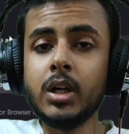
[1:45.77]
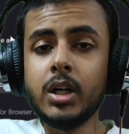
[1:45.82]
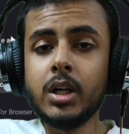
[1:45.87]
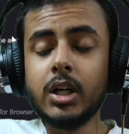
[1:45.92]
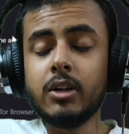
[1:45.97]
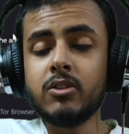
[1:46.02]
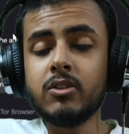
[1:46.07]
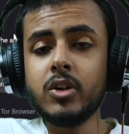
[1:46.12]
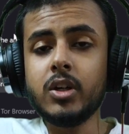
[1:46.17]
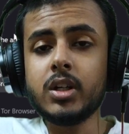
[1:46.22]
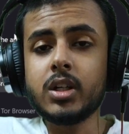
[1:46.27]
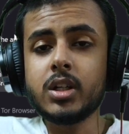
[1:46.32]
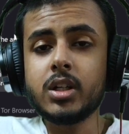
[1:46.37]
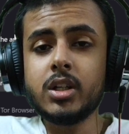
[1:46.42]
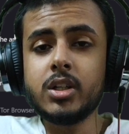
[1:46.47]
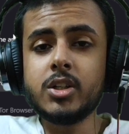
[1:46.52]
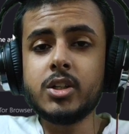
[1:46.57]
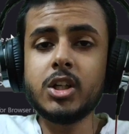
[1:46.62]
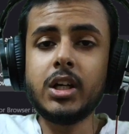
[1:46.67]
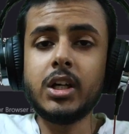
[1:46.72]
If you're in a
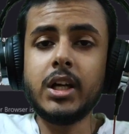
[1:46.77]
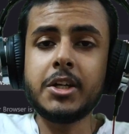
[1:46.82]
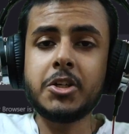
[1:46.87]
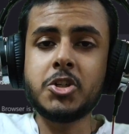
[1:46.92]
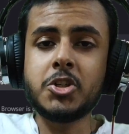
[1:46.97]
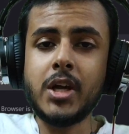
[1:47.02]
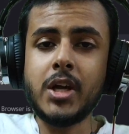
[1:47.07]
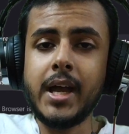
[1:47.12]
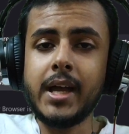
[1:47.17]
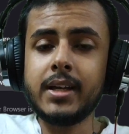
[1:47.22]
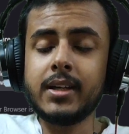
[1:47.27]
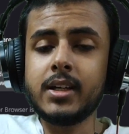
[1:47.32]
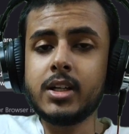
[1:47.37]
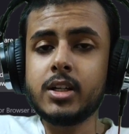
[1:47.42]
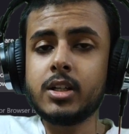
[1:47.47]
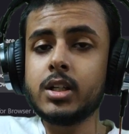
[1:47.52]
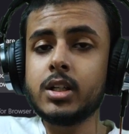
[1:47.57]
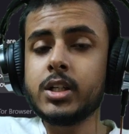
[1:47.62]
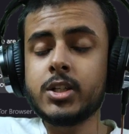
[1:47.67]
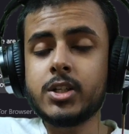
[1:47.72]
country like
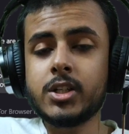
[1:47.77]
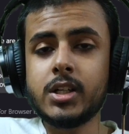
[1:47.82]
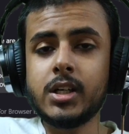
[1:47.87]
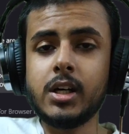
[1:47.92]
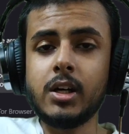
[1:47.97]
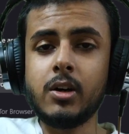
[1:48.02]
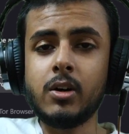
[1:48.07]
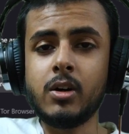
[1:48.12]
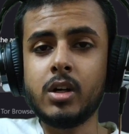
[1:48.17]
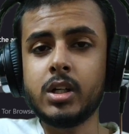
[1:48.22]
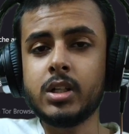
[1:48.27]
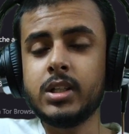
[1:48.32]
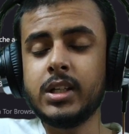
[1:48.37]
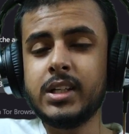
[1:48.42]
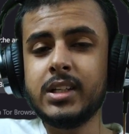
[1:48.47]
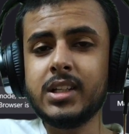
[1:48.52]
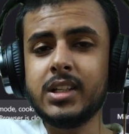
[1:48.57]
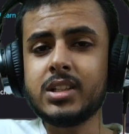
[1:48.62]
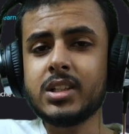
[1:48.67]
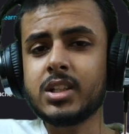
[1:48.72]
China, Russia, or in
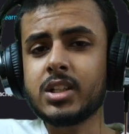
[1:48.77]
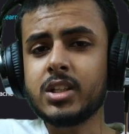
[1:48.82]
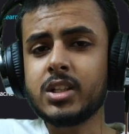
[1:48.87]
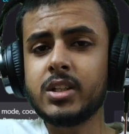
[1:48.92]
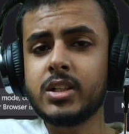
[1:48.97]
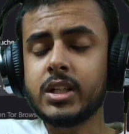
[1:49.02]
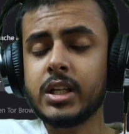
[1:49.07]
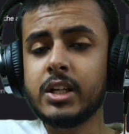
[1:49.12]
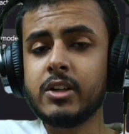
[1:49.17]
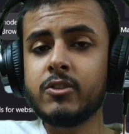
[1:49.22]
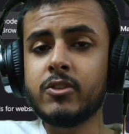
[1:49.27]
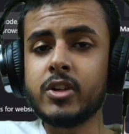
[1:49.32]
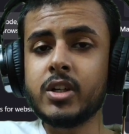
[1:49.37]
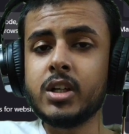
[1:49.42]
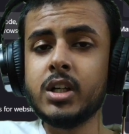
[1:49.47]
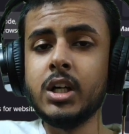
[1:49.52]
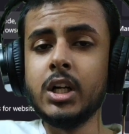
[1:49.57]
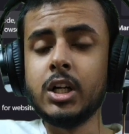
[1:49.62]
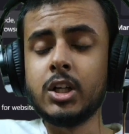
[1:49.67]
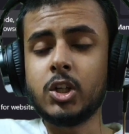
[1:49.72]
any other country
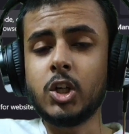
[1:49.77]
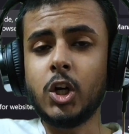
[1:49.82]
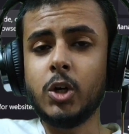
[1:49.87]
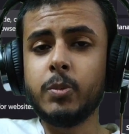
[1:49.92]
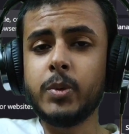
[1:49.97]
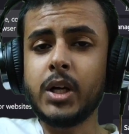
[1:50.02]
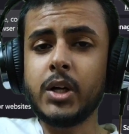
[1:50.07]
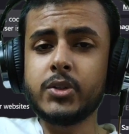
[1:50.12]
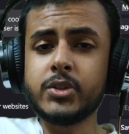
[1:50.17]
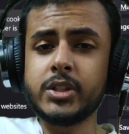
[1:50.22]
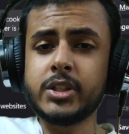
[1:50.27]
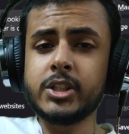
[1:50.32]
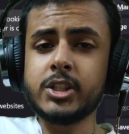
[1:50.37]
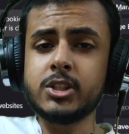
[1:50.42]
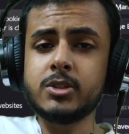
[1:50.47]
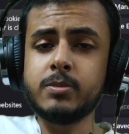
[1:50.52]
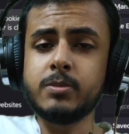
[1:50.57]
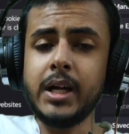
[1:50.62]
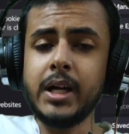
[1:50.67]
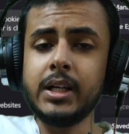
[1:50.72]
where Tor browser
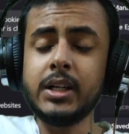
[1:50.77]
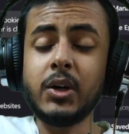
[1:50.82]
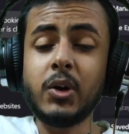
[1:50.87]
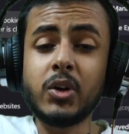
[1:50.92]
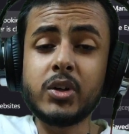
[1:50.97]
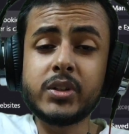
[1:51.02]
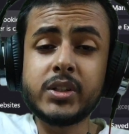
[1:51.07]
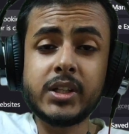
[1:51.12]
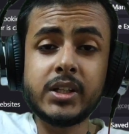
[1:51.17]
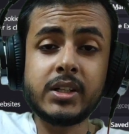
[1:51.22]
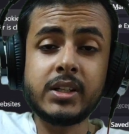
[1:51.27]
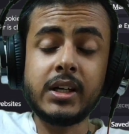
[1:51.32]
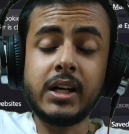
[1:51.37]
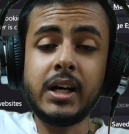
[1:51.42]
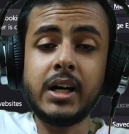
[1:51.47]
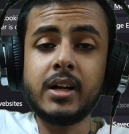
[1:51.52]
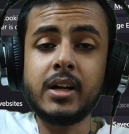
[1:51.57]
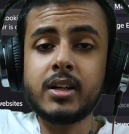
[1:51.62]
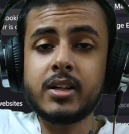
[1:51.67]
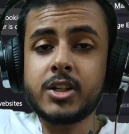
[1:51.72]
is banned or there
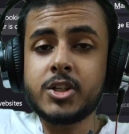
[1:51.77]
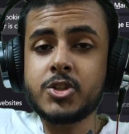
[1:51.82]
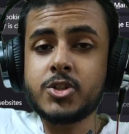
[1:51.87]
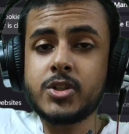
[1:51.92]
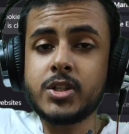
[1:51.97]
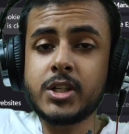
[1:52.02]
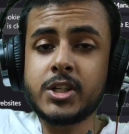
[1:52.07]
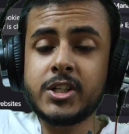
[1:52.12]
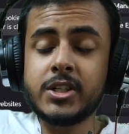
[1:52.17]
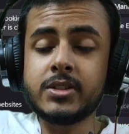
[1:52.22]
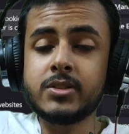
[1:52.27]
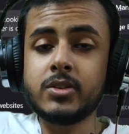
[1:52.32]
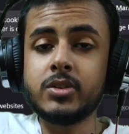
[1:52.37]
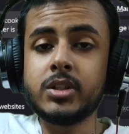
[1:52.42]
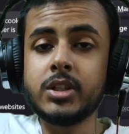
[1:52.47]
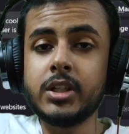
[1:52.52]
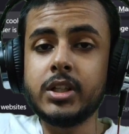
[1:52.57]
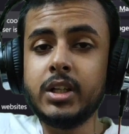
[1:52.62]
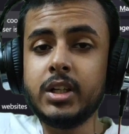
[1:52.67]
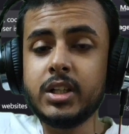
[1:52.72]
are restrictions on
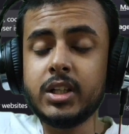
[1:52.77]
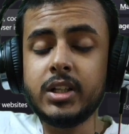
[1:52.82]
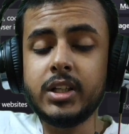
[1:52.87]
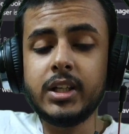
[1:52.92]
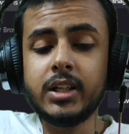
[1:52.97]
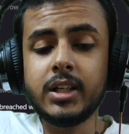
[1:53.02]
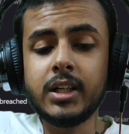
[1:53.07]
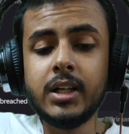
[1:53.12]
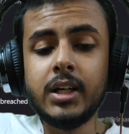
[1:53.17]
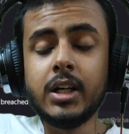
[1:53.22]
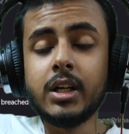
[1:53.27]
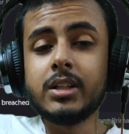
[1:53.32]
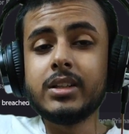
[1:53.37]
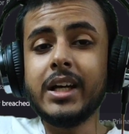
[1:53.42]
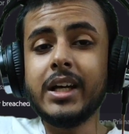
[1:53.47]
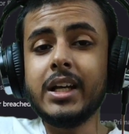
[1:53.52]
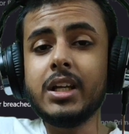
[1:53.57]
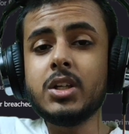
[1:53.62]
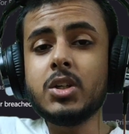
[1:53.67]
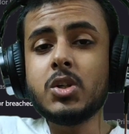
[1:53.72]
the internet,
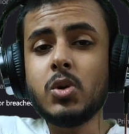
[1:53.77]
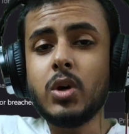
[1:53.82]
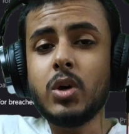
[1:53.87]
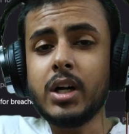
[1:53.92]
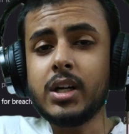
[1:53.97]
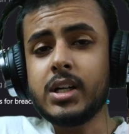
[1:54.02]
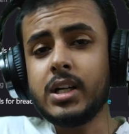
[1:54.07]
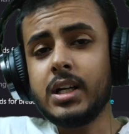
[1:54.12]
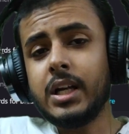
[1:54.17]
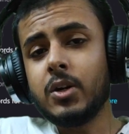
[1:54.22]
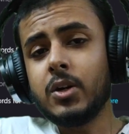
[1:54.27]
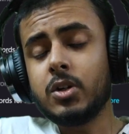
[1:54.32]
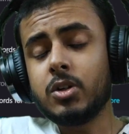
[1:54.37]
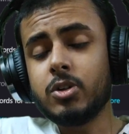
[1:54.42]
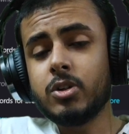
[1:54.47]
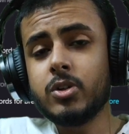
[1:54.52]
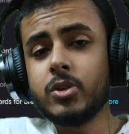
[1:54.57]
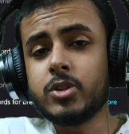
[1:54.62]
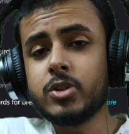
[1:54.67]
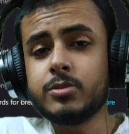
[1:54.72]
then you are allowed to
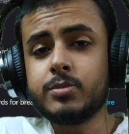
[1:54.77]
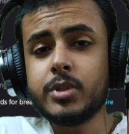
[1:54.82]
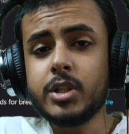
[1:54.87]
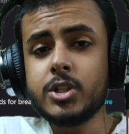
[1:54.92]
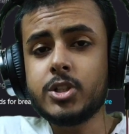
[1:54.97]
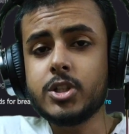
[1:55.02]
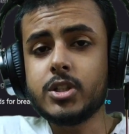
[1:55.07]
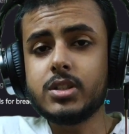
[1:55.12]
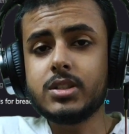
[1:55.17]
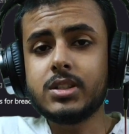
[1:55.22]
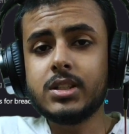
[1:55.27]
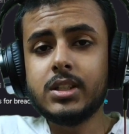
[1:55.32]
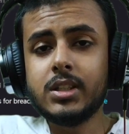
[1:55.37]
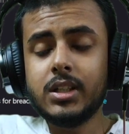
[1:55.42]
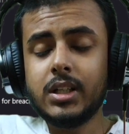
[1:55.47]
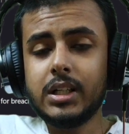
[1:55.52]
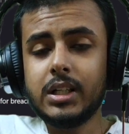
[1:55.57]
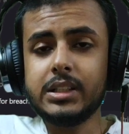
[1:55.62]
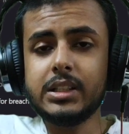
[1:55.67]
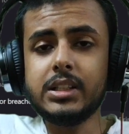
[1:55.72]
use bridges.
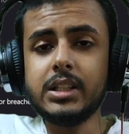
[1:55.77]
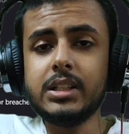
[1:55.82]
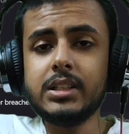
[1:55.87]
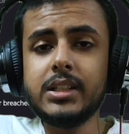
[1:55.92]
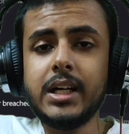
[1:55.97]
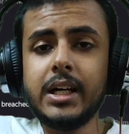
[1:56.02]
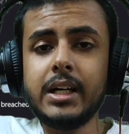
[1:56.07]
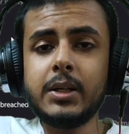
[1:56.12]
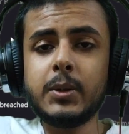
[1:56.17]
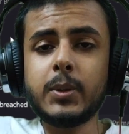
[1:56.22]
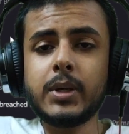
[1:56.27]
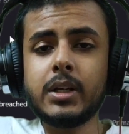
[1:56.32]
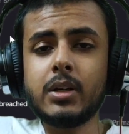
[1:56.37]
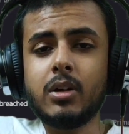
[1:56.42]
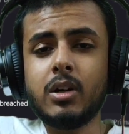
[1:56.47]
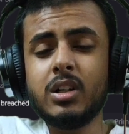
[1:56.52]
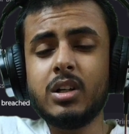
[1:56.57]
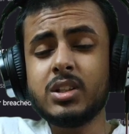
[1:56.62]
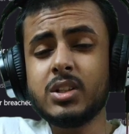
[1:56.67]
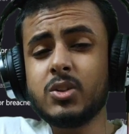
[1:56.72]
Other than that, you can
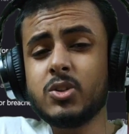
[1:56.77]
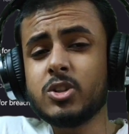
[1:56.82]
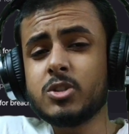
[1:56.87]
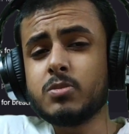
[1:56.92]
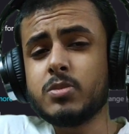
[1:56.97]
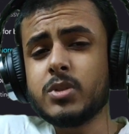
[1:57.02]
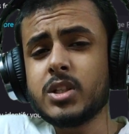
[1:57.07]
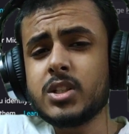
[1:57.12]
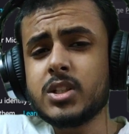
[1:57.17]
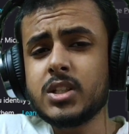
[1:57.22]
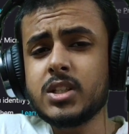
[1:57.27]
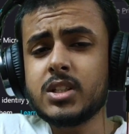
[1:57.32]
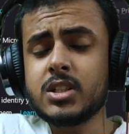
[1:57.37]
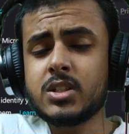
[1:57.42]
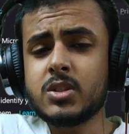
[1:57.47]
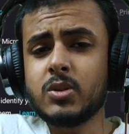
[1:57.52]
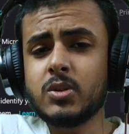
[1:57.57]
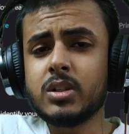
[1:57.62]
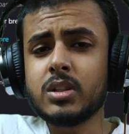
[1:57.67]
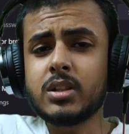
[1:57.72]
also use bridges
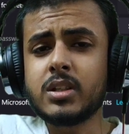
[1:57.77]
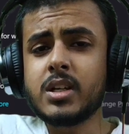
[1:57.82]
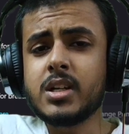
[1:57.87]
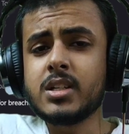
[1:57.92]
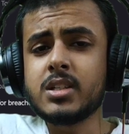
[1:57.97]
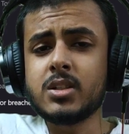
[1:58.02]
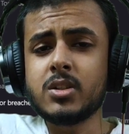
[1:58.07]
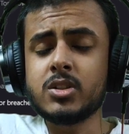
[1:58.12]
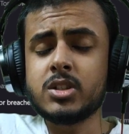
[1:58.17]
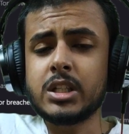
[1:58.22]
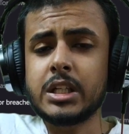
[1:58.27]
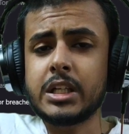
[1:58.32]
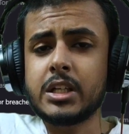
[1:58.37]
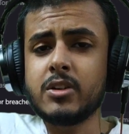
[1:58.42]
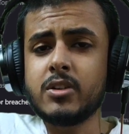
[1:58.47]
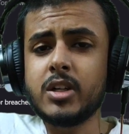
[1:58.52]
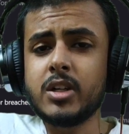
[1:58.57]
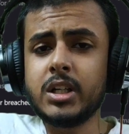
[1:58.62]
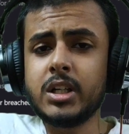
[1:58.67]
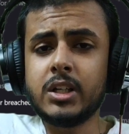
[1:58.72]
to increase your
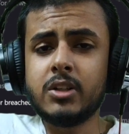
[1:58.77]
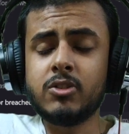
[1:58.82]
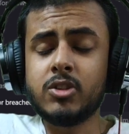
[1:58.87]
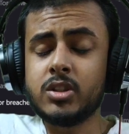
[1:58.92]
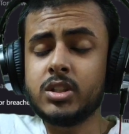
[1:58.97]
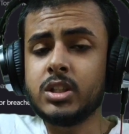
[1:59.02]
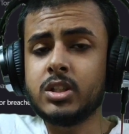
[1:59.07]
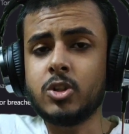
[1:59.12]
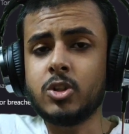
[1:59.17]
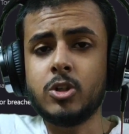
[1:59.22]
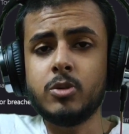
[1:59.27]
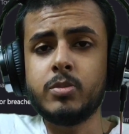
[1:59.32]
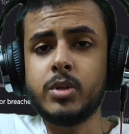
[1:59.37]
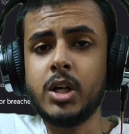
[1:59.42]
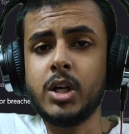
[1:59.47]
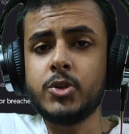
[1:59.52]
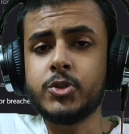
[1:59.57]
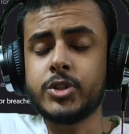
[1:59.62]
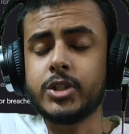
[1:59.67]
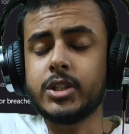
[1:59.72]
security over the Tor
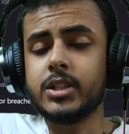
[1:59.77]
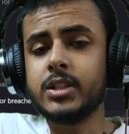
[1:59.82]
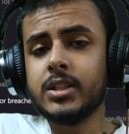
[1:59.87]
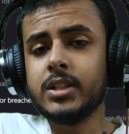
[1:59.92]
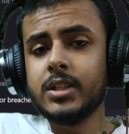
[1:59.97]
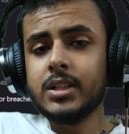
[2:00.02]
browser.